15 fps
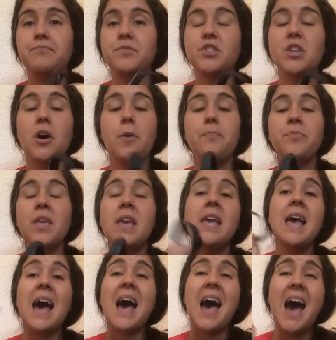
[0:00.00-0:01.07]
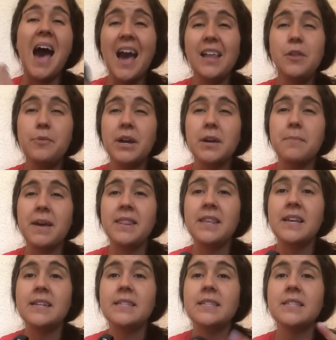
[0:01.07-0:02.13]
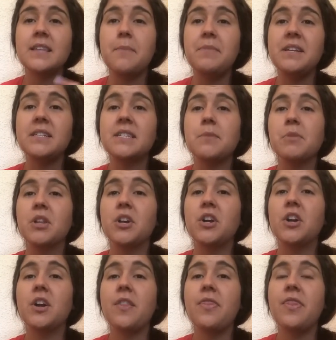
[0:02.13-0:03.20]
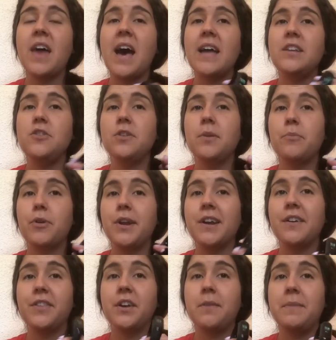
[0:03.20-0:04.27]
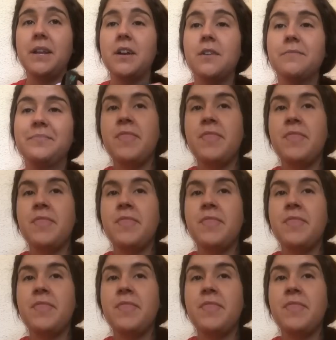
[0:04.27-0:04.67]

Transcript: So highly recommend this, something similar that you can bring on the Camino.